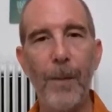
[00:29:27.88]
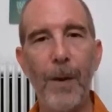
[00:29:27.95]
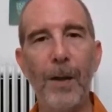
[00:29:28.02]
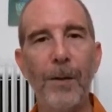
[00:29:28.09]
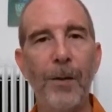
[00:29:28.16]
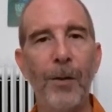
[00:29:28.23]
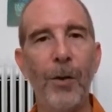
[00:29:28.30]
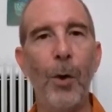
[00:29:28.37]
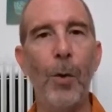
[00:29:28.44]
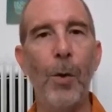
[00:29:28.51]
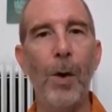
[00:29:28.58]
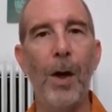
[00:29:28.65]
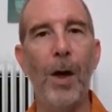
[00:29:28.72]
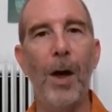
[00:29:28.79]

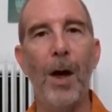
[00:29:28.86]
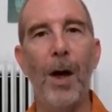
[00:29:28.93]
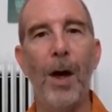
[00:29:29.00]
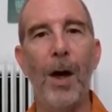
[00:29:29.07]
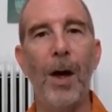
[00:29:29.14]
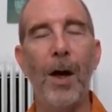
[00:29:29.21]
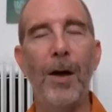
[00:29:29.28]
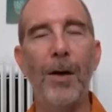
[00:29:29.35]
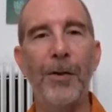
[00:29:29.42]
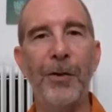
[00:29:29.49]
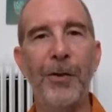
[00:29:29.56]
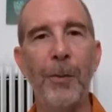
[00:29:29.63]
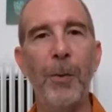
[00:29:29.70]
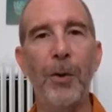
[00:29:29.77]
So
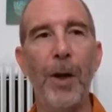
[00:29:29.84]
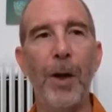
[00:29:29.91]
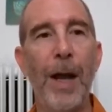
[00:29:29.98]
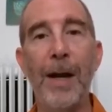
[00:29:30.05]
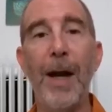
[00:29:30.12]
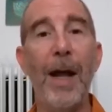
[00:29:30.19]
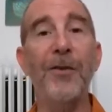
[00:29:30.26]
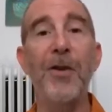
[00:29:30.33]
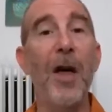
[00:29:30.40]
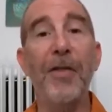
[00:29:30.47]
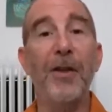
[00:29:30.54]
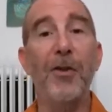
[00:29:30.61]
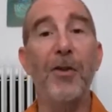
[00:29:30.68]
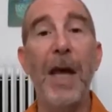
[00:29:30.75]
similar, and it has
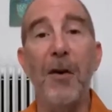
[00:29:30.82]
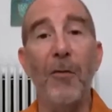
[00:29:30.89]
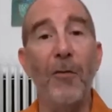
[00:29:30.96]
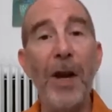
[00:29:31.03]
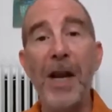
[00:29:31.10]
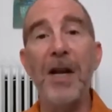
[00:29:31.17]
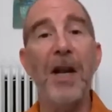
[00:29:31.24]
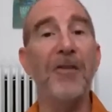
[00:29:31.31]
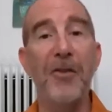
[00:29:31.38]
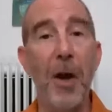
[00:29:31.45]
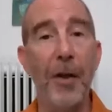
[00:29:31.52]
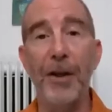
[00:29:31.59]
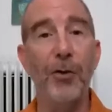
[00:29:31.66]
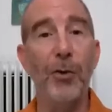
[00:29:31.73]
nothing to gain. Rain has
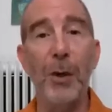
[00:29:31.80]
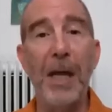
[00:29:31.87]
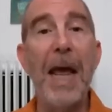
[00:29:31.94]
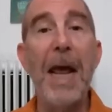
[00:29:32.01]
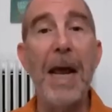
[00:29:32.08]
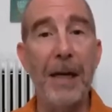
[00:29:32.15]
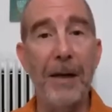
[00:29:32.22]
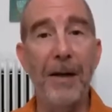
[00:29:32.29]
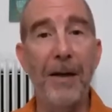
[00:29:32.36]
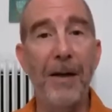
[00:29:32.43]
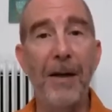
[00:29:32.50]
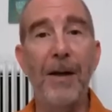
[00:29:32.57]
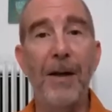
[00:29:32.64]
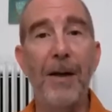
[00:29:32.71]
nothing to gain
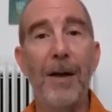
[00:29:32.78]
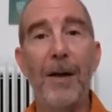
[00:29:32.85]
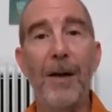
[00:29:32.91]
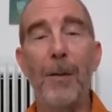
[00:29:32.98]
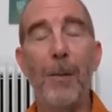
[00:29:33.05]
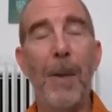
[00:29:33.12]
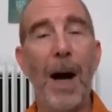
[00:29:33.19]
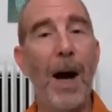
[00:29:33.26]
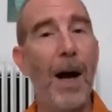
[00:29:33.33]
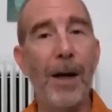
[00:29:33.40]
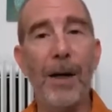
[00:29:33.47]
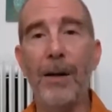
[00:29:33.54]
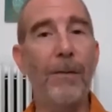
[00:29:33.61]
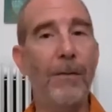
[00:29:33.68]

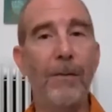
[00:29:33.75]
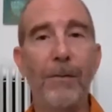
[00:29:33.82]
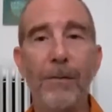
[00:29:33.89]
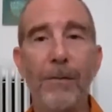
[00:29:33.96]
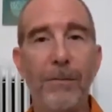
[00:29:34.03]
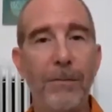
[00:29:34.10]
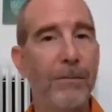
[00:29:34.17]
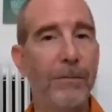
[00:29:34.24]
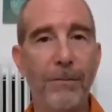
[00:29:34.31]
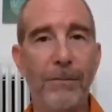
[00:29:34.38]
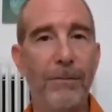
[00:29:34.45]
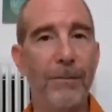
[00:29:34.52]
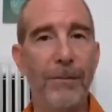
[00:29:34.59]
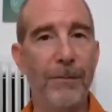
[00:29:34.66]
by
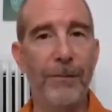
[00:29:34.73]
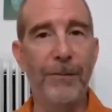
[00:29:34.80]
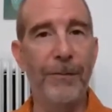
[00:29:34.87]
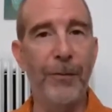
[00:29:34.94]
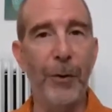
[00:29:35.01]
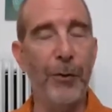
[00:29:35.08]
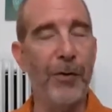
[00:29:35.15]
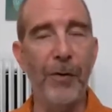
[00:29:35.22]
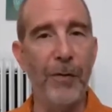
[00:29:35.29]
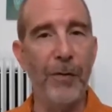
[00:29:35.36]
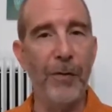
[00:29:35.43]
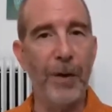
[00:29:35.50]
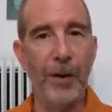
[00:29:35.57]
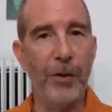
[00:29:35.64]
fruits and
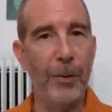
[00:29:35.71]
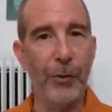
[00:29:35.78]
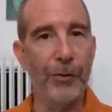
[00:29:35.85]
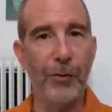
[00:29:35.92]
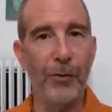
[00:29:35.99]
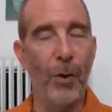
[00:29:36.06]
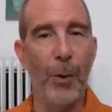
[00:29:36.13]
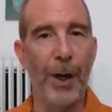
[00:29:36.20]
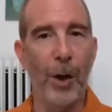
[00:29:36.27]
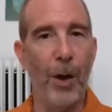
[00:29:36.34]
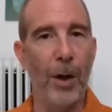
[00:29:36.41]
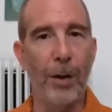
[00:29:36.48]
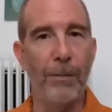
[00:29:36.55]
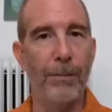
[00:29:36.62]
vegetables growing
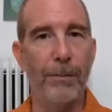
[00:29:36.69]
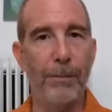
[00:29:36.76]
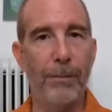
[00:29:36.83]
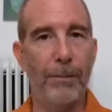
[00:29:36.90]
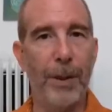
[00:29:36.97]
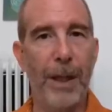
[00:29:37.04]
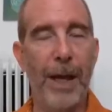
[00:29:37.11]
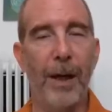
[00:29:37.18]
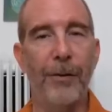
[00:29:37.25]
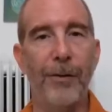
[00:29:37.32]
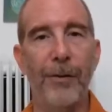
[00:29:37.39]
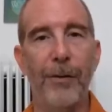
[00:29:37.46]
on plants.